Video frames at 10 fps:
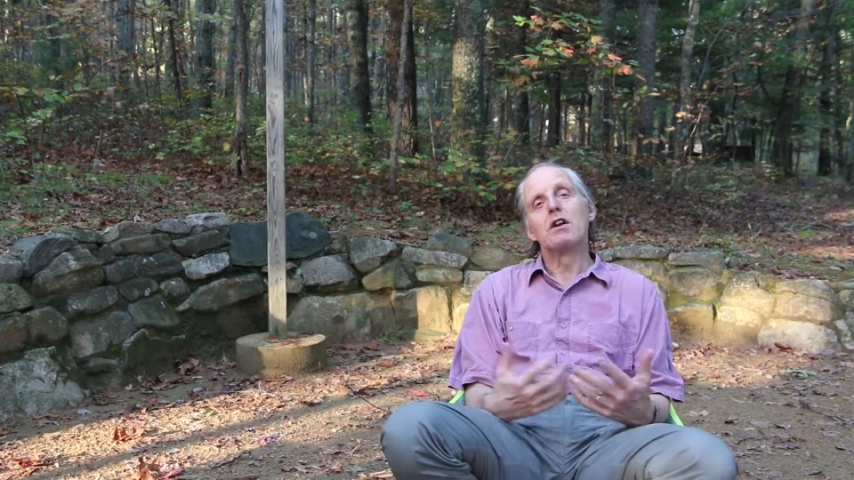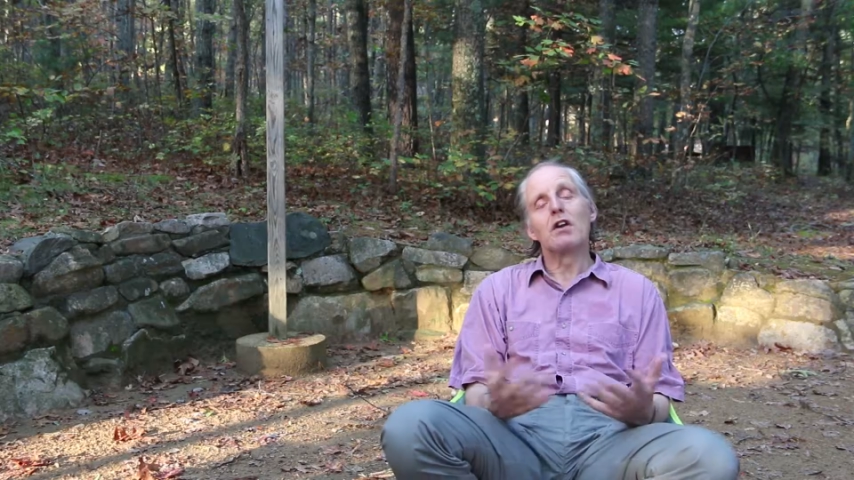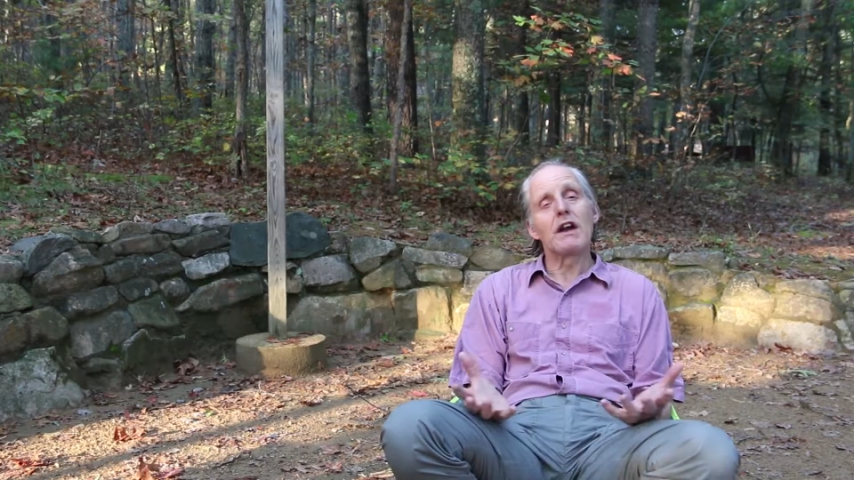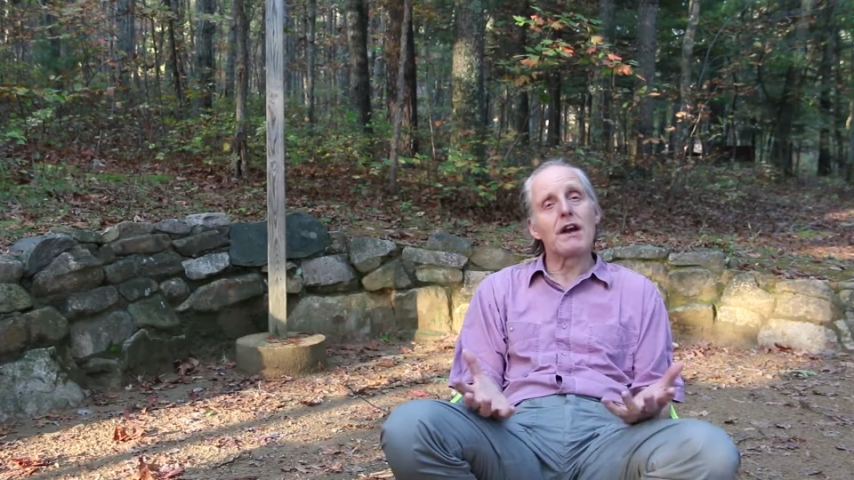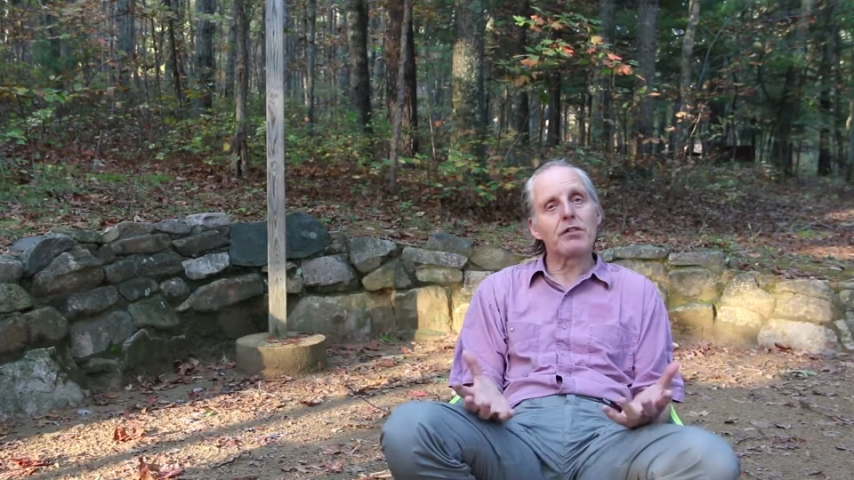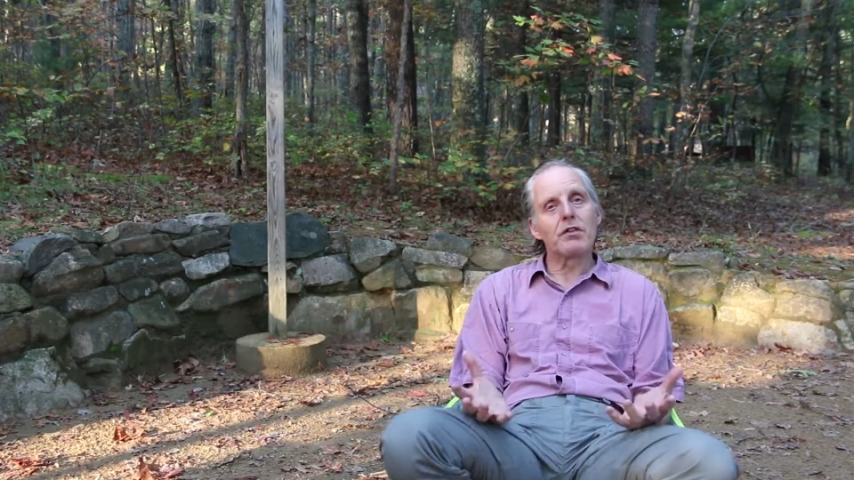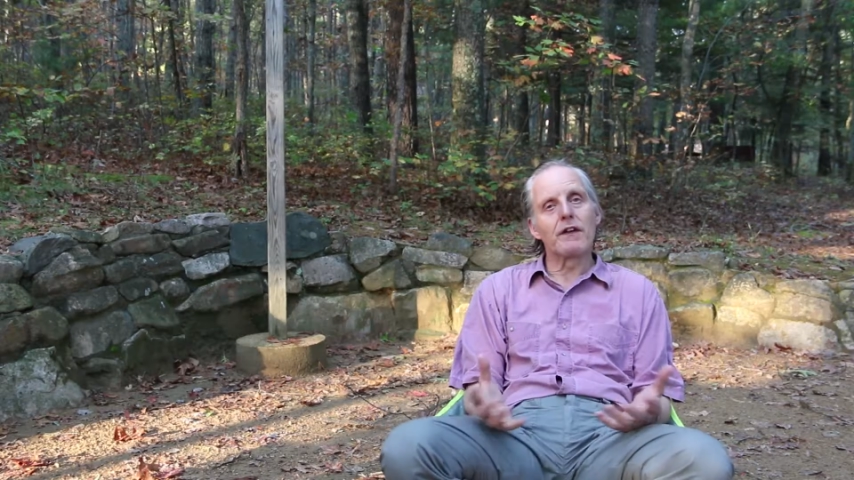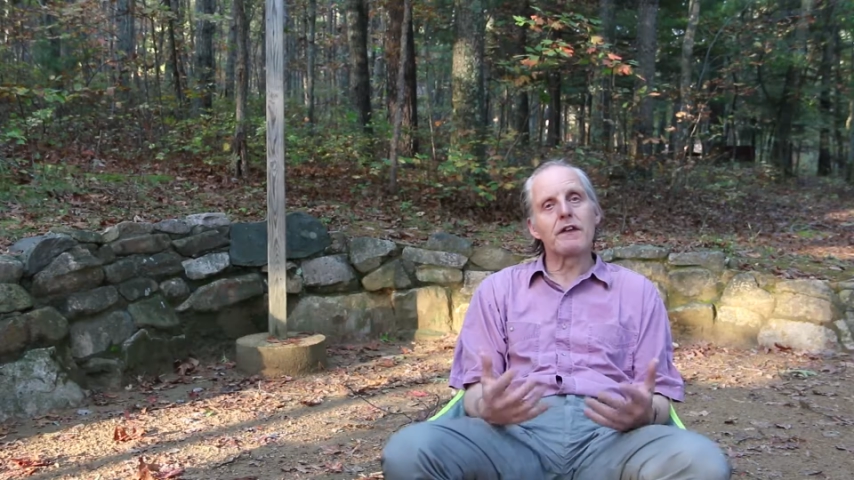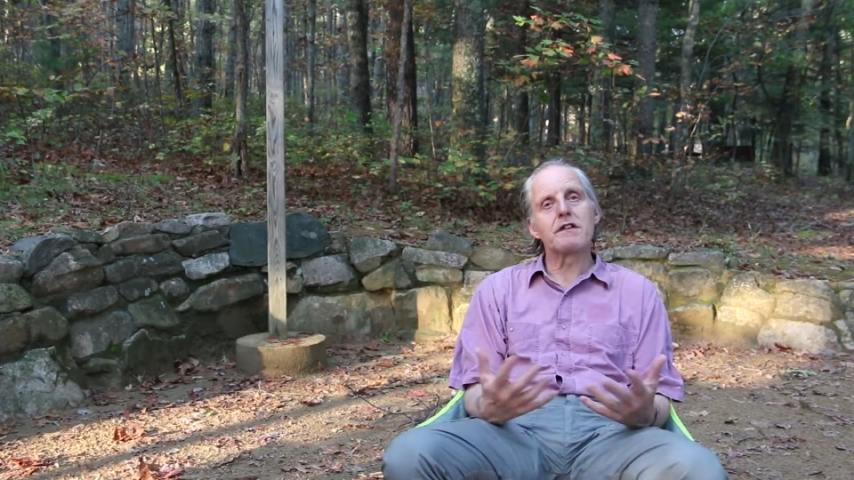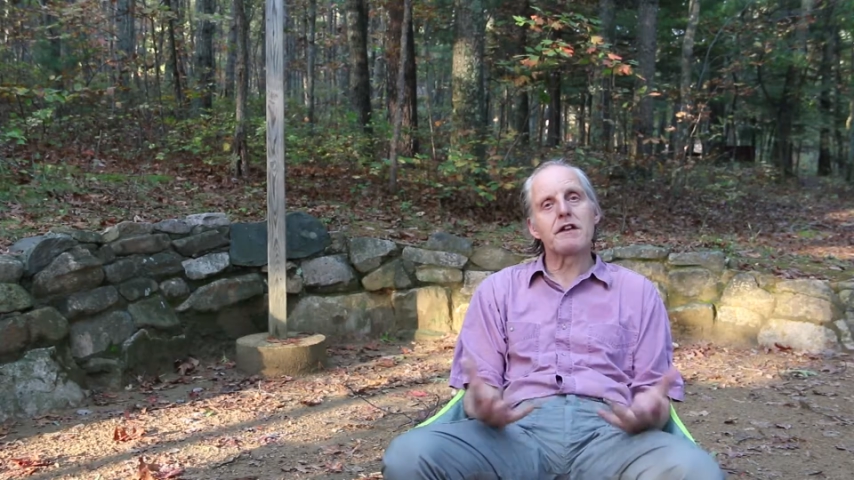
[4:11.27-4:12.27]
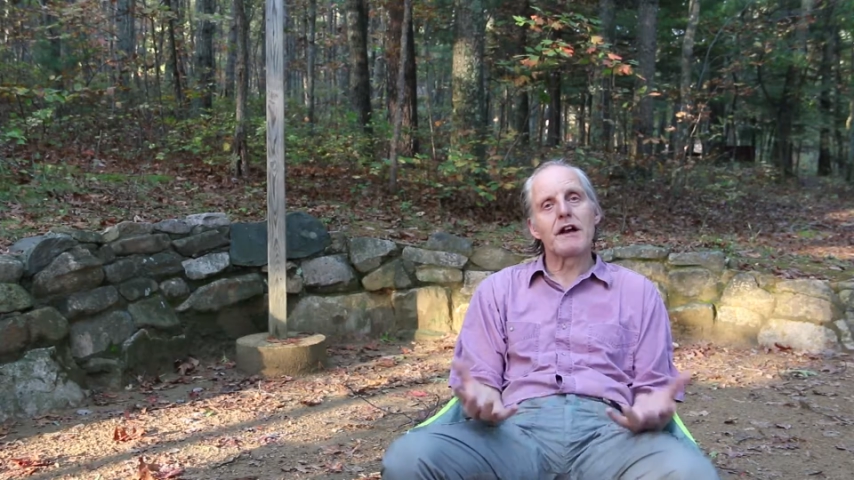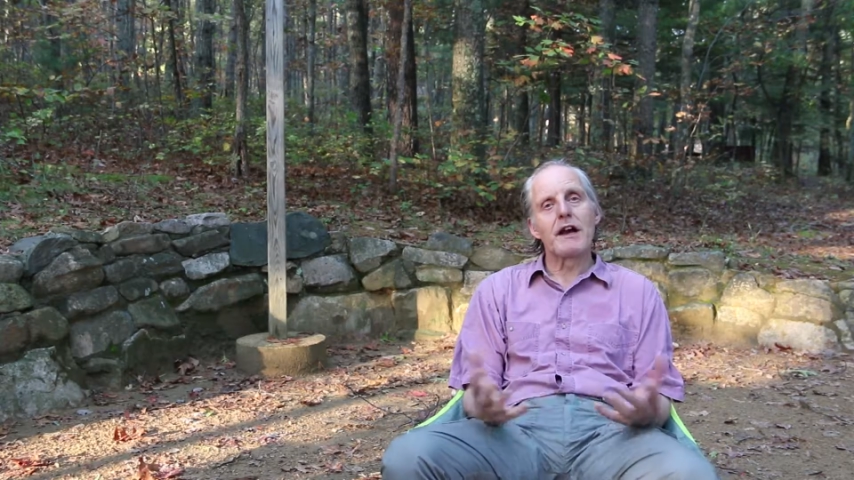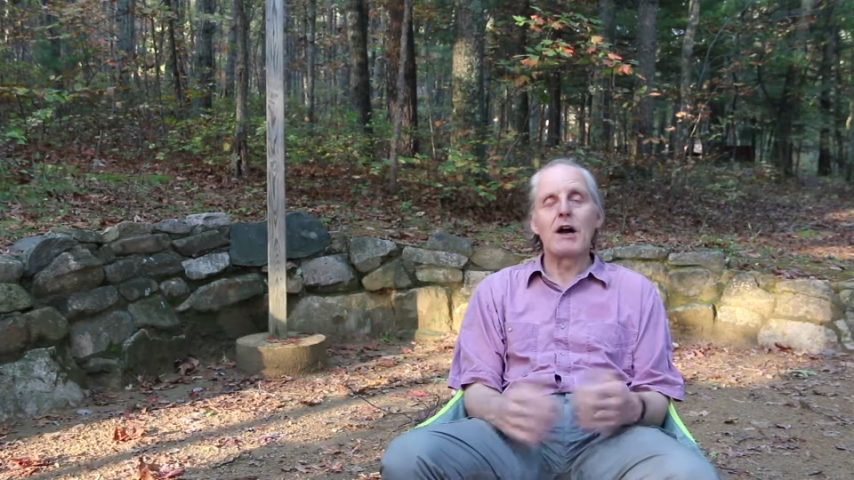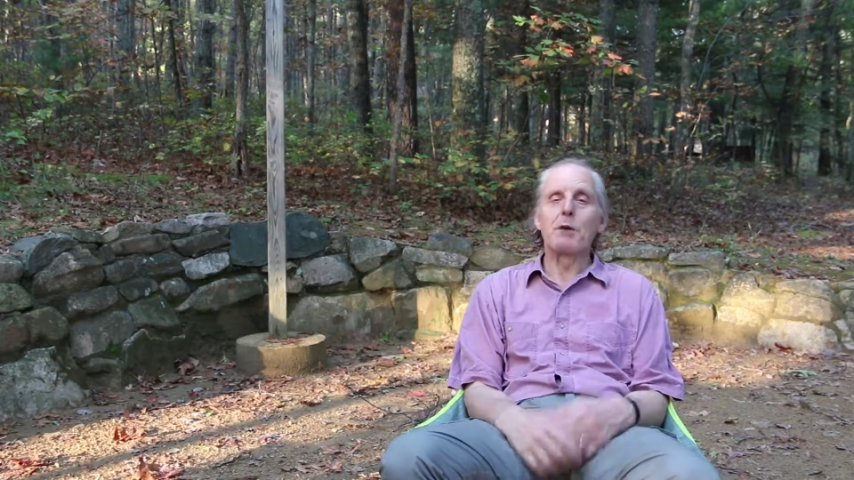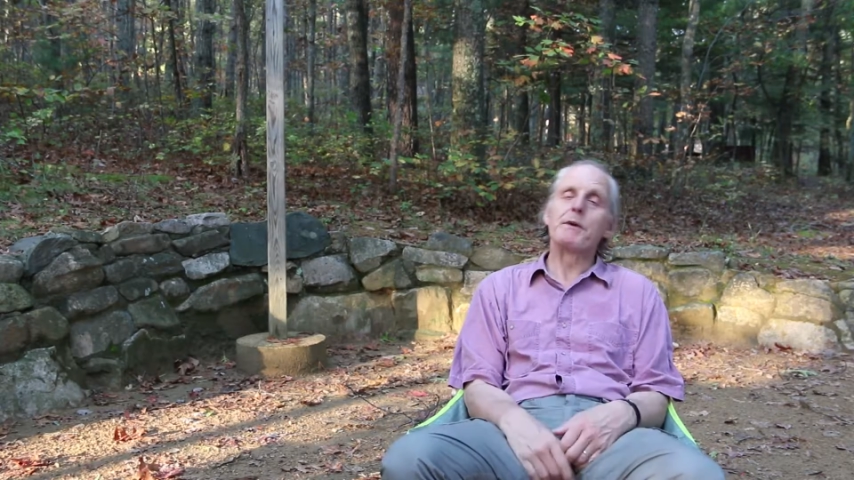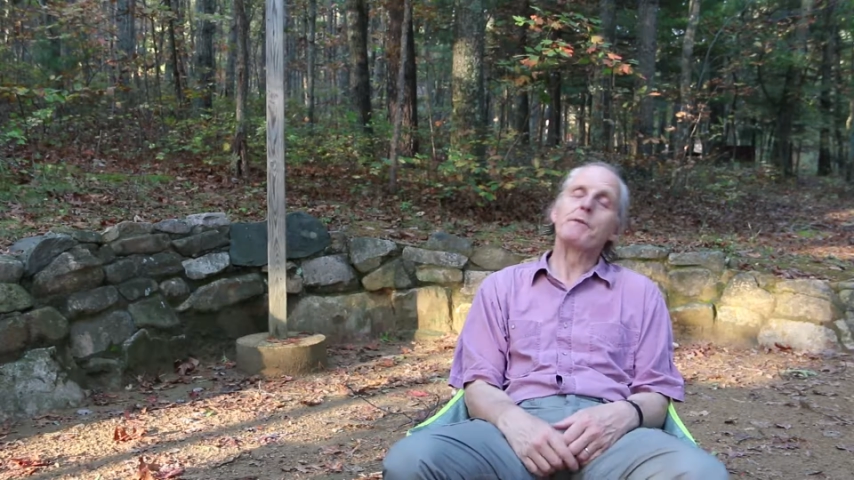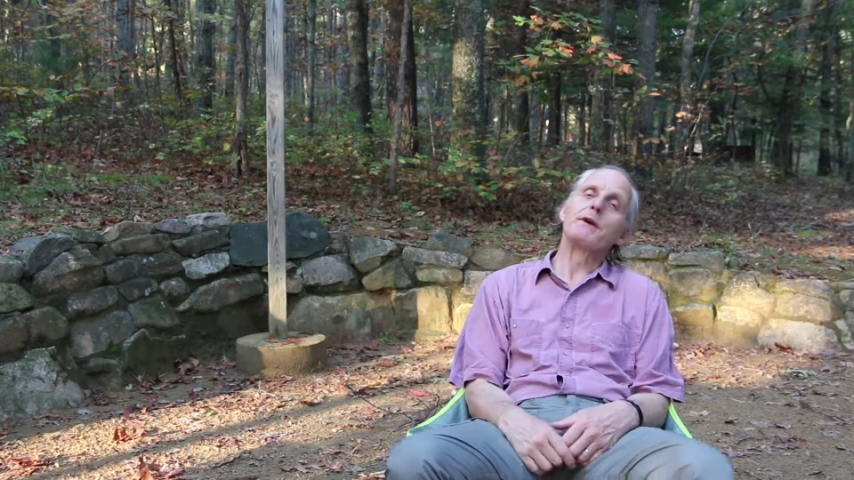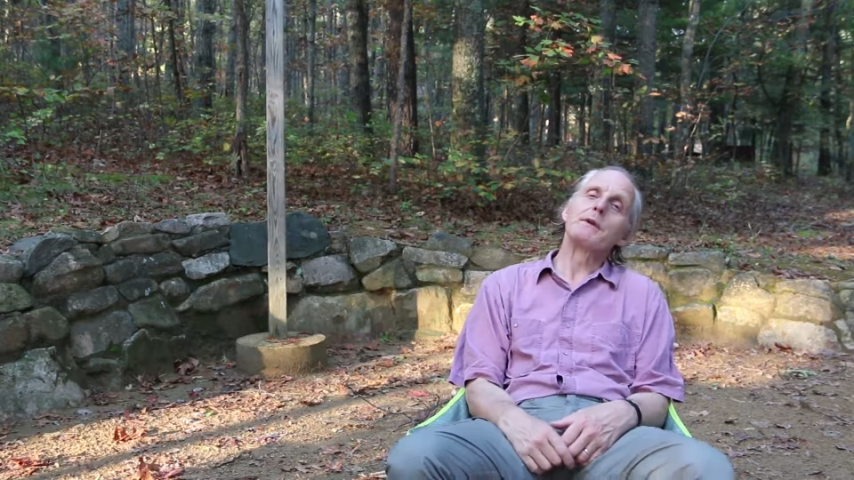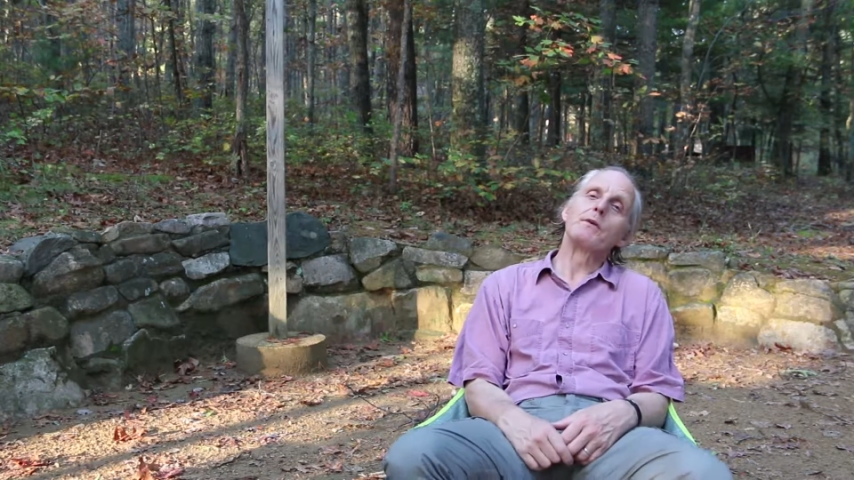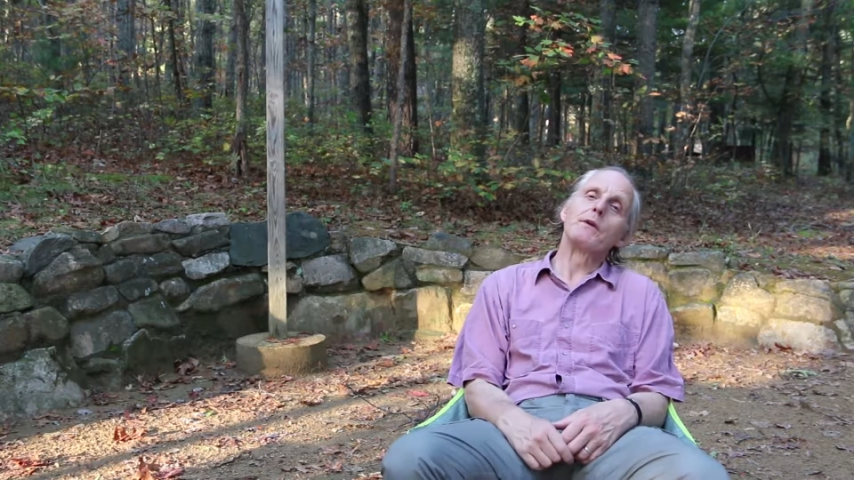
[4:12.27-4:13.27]
looking after others, helping
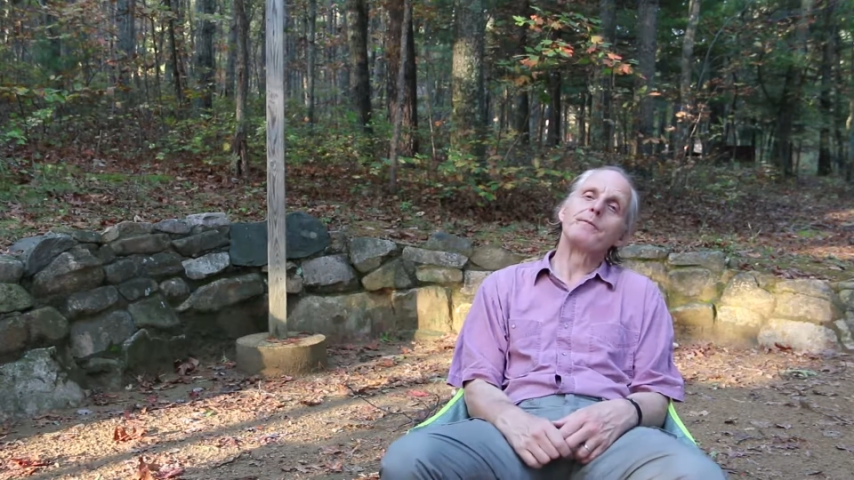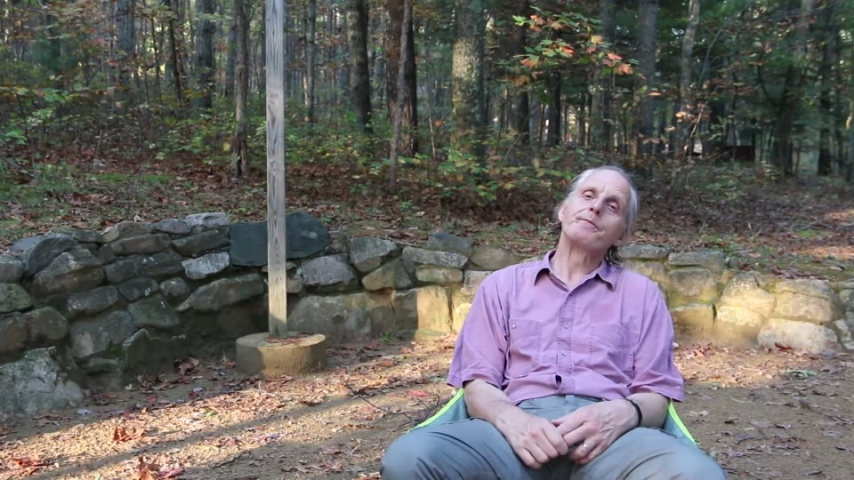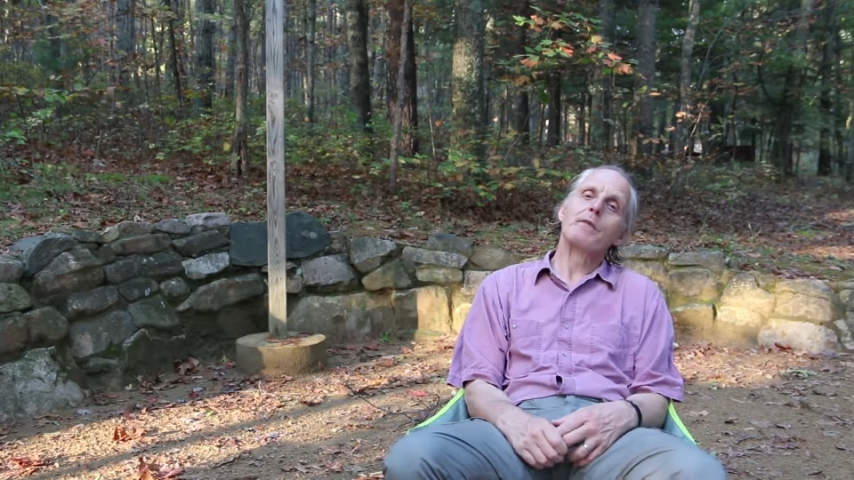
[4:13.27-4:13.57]
people.